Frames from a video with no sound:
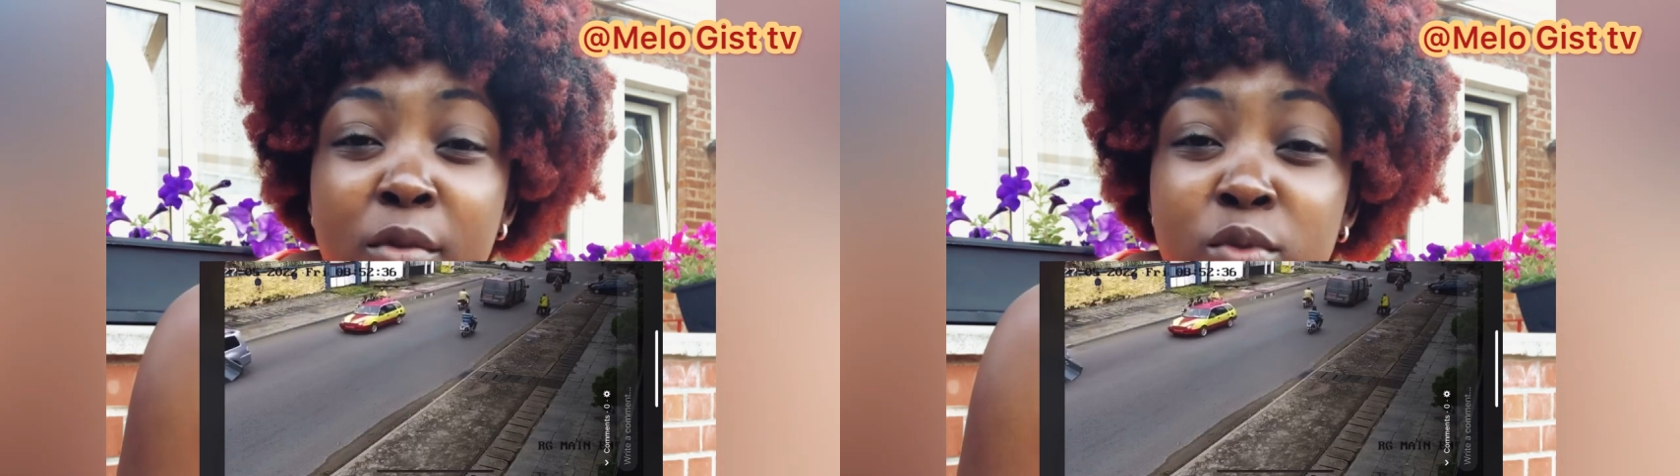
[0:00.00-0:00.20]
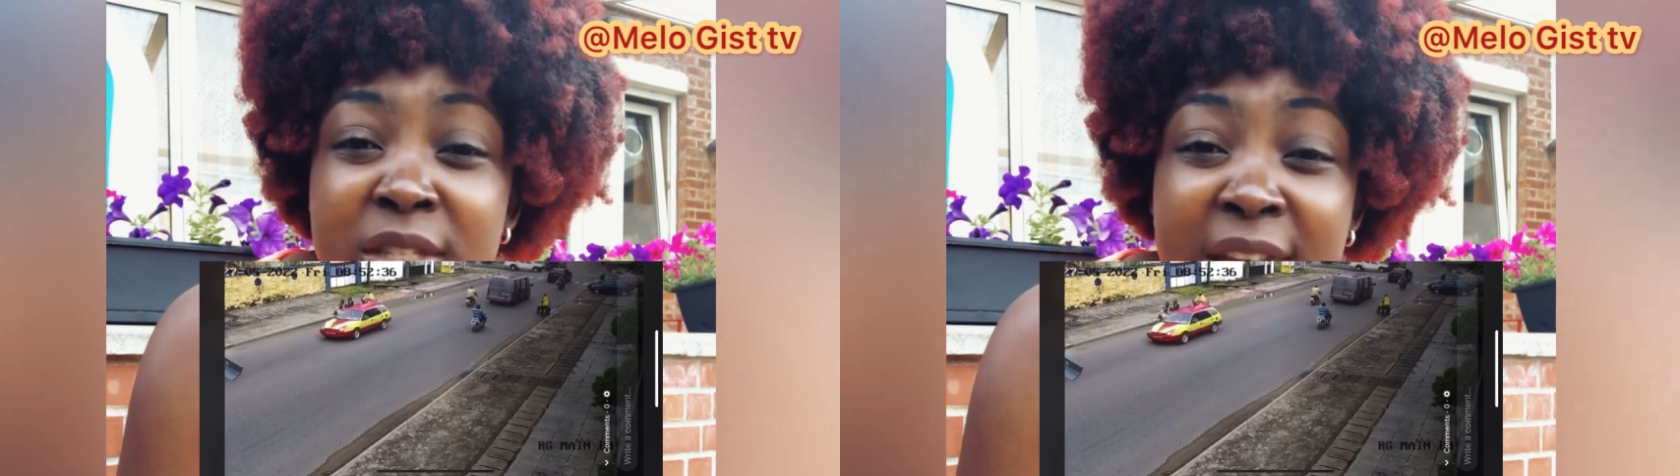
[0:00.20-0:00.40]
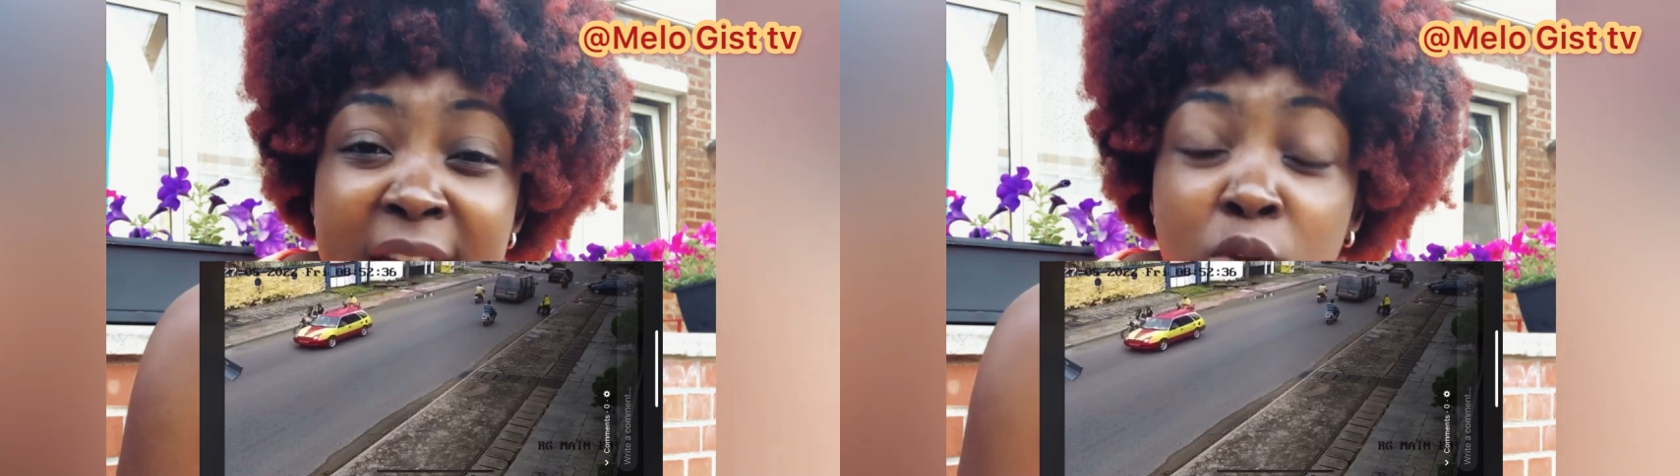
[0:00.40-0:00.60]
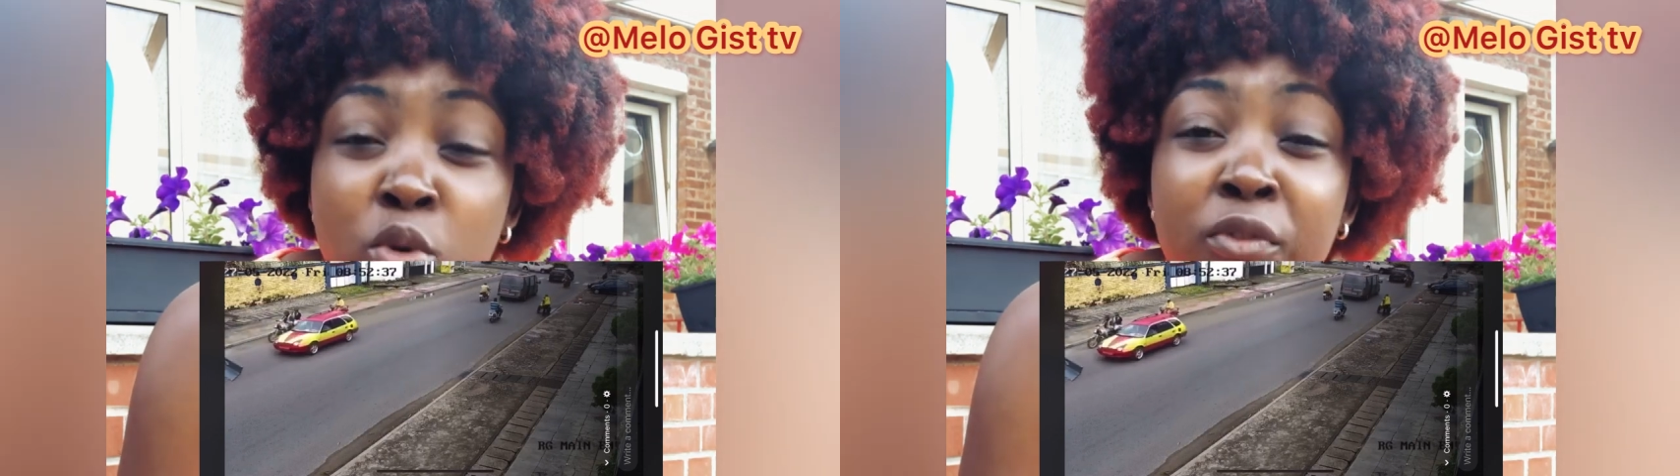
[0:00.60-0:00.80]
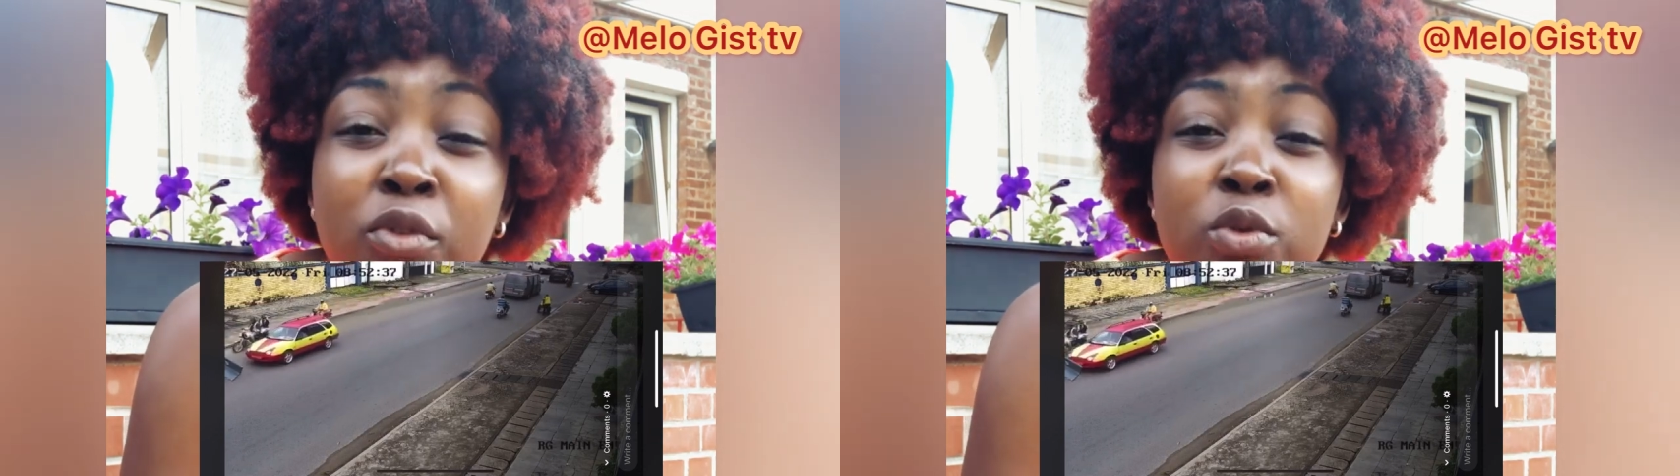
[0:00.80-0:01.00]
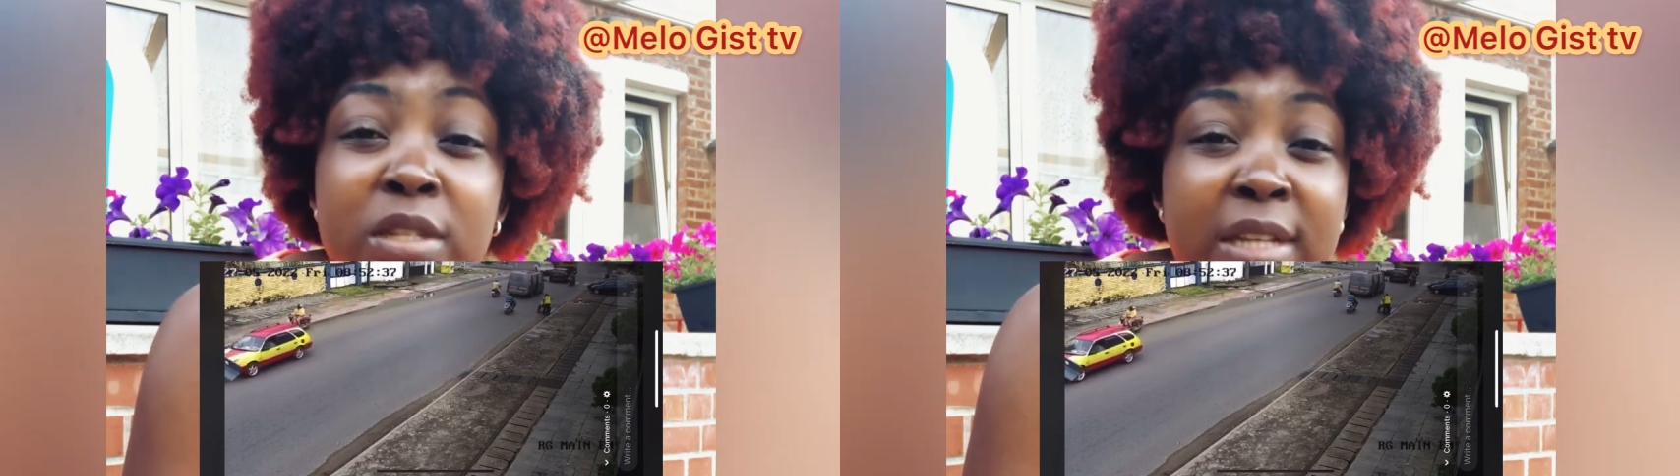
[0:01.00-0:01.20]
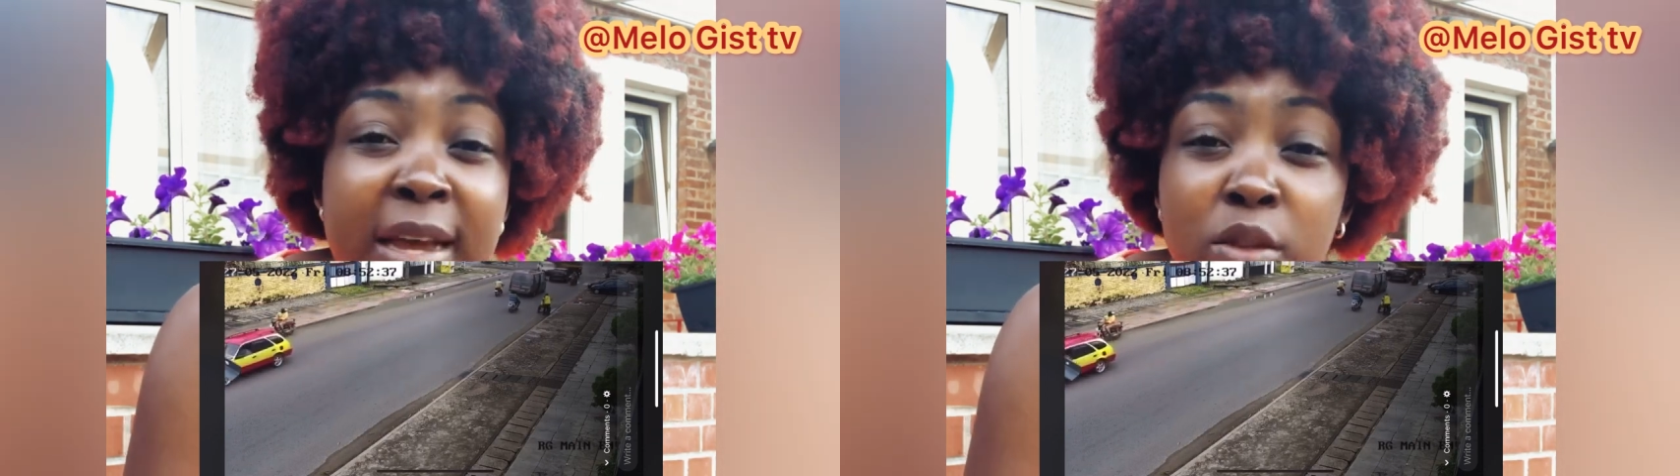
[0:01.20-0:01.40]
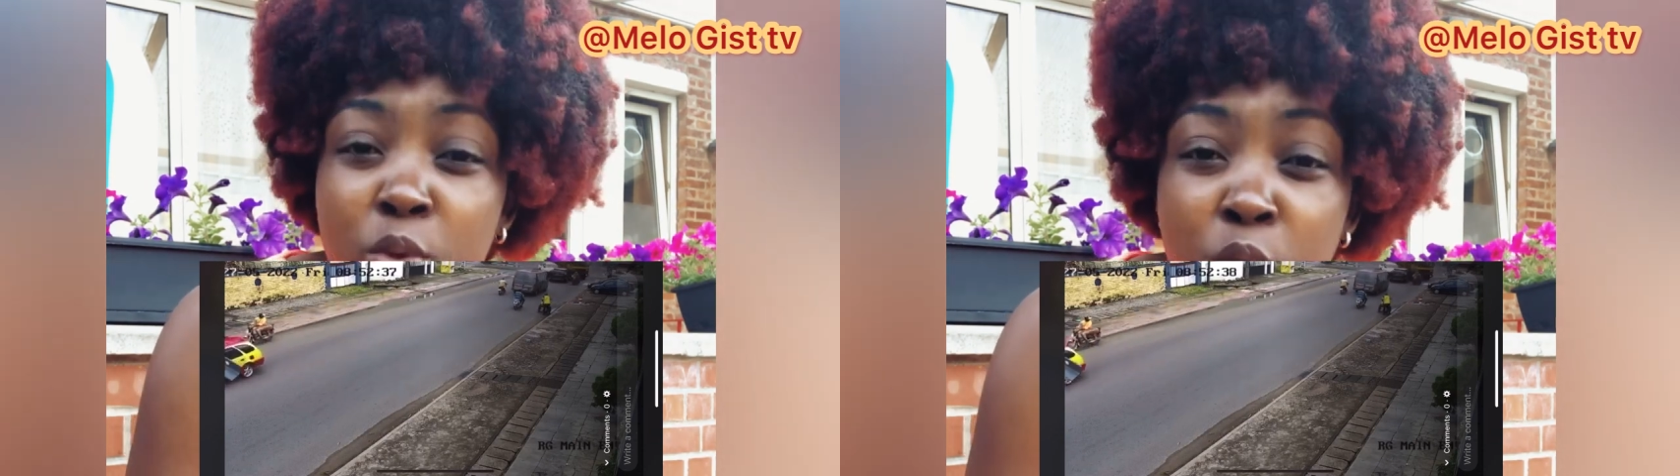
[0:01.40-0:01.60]
outside go for
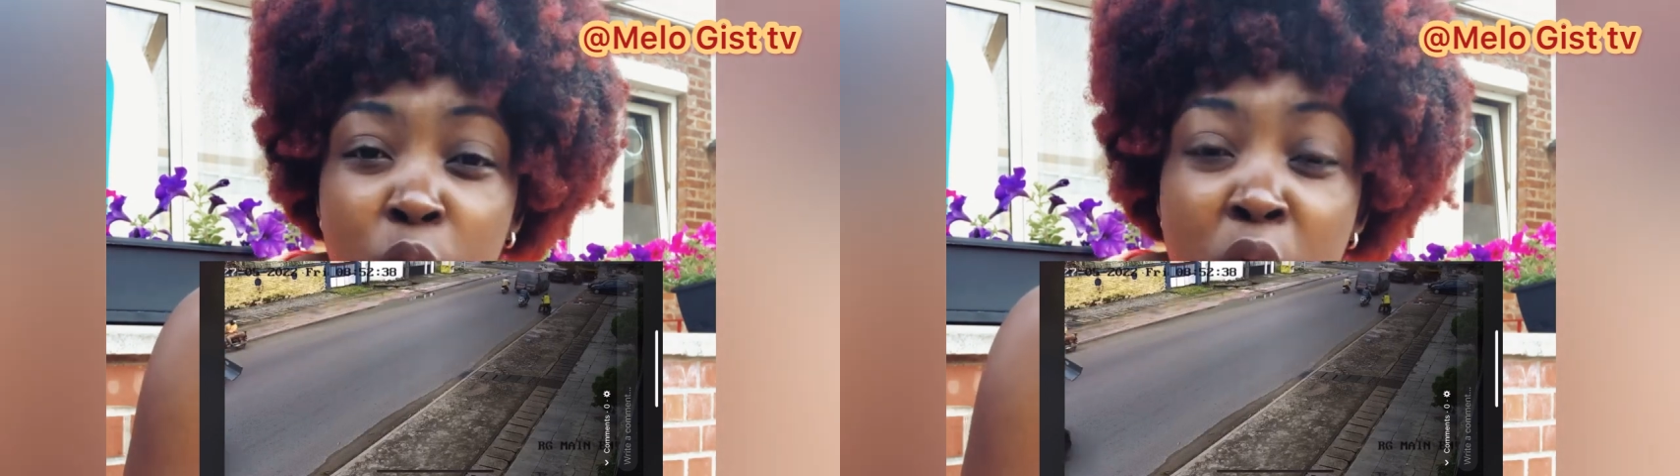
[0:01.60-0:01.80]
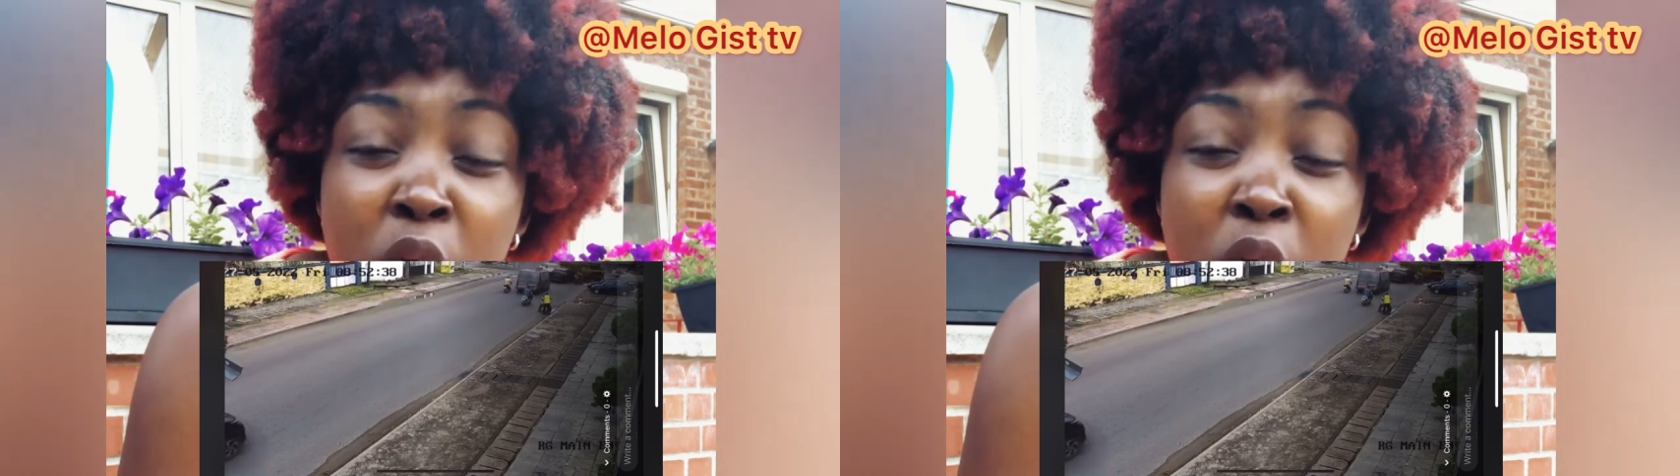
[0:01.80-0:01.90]
outside to